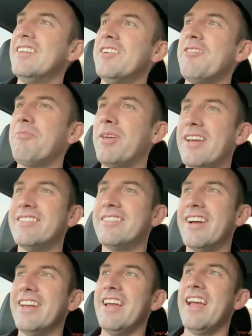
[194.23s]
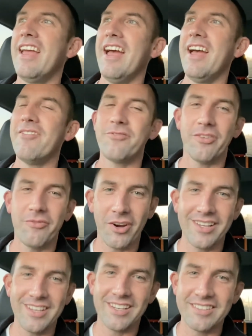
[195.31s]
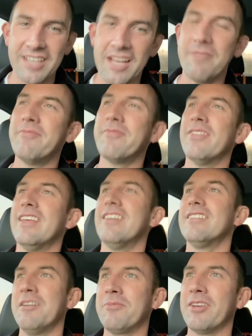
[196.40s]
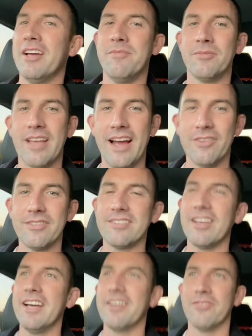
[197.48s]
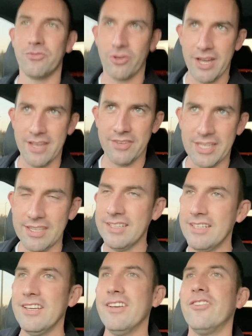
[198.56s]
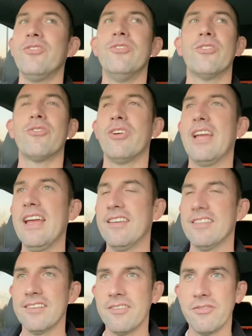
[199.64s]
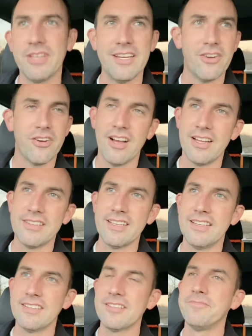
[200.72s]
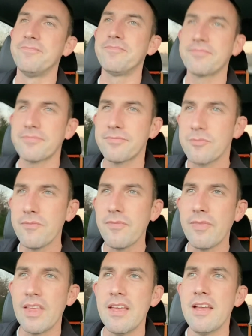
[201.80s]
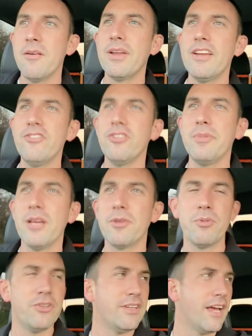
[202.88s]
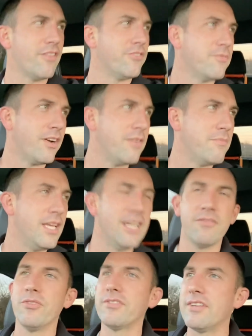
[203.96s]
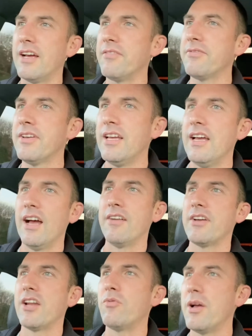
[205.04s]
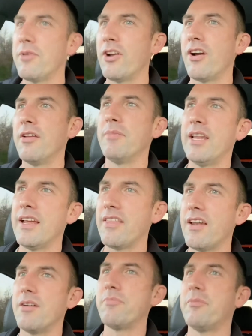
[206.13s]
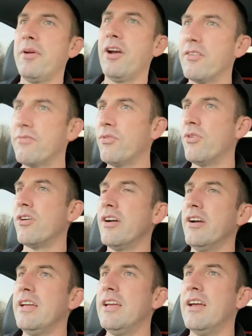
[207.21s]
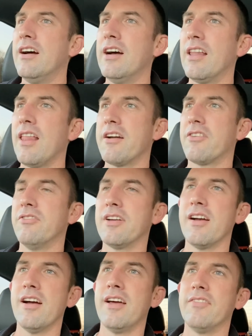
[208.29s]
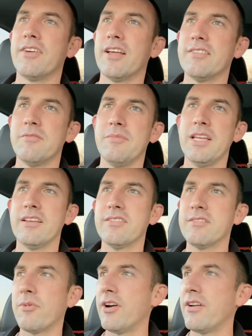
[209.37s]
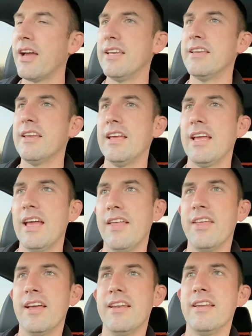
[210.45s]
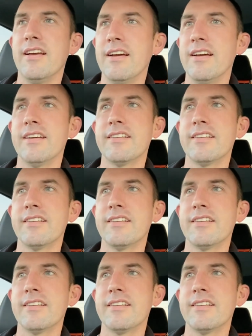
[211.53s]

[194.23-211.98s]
because I have very little time sometimes outside of driving to create video content. But I should be able to put together some very meaningful stuff. I've got a webinar on Monday that I'm preparing for, a lot going on. I've got some meetings tomorrow night, and then a